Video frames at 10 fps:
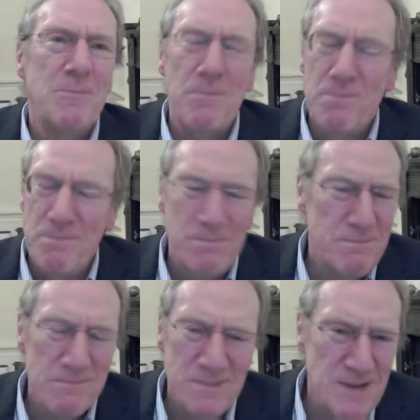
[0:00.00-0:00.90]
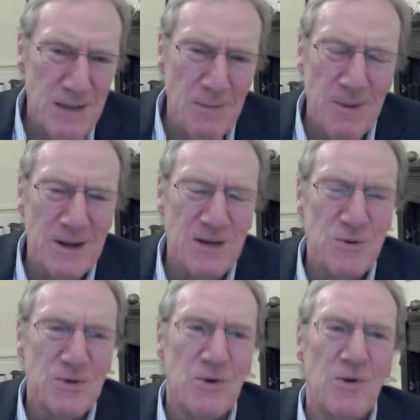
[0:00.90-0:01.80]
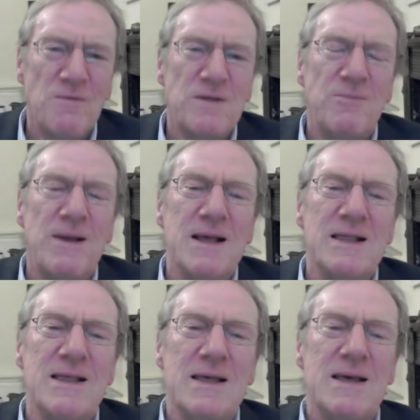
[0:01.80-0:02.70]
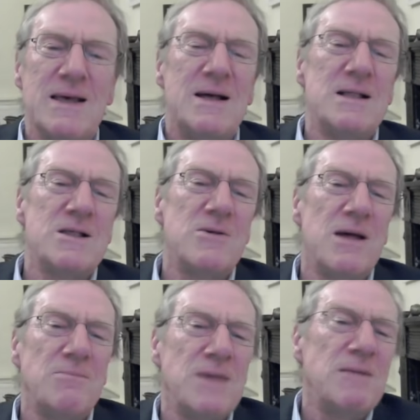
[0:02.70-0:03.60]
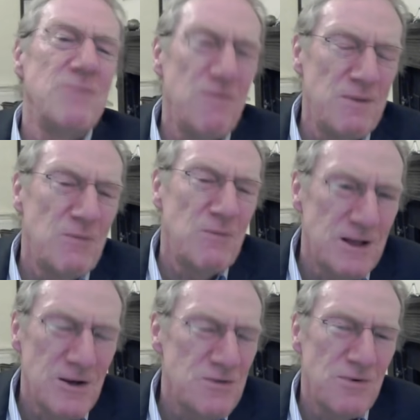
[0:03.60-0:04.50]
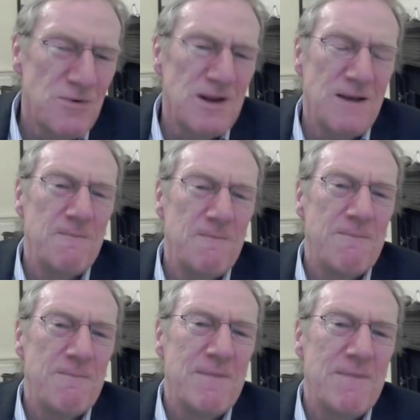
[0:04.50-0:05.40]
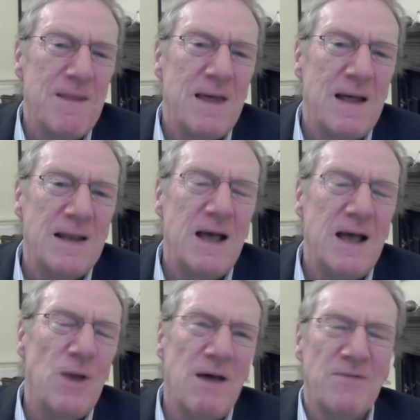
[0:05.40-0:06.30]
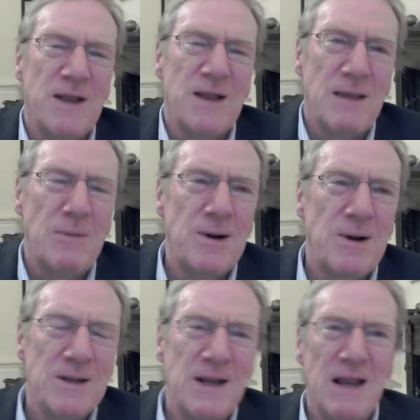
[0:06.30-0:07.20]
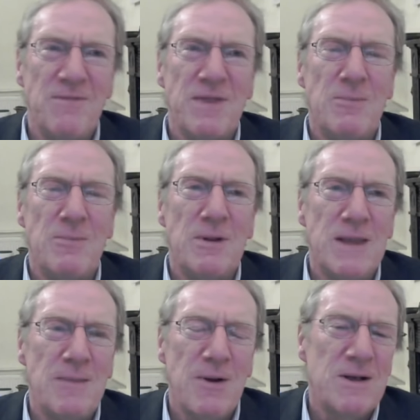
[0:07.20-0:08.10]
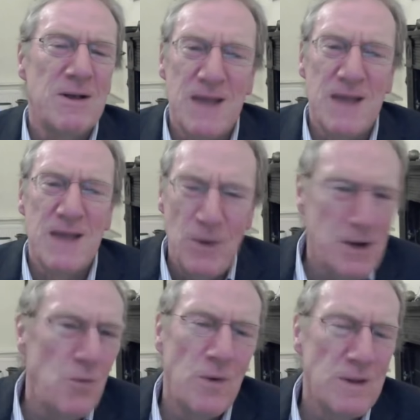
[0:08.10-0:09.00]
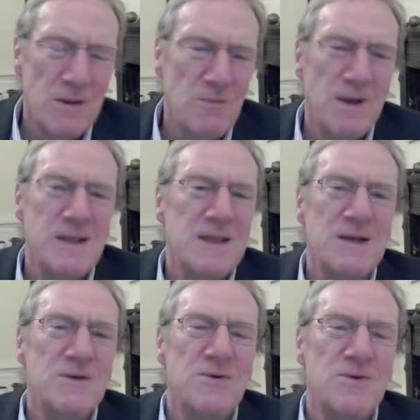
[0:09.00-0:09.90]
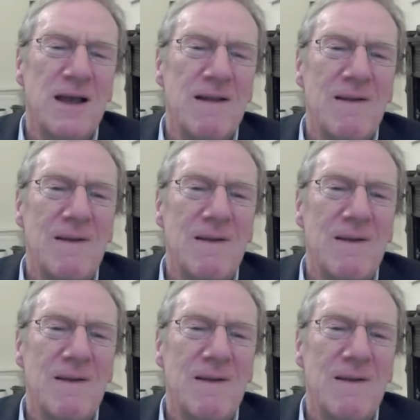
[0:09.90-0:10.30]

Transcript: The Labour Party was all over the place. And so that movement was lost, really. And now we have the Labour Party and even the Liberal Democrats saying, we don't want to raise the issue